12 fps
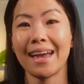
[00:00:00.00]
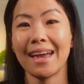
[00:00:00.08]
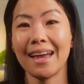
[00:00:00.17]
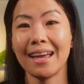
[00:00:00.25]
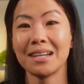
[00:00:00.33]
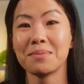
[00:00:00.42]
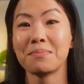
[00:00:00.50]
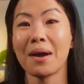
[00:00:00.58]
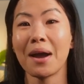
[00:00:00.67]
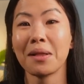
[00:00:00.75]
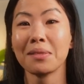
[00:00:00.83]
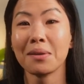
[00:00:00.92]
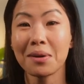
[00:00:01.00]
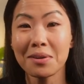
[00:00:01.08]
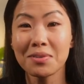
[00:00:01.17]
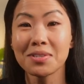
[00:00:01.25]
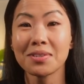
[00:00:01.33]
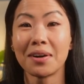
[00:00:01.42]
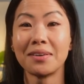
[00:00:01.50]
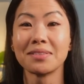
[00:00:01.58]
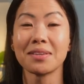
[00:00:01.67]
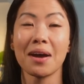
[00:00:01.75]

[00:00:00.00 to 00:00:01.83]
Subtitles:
And by a lot of shots,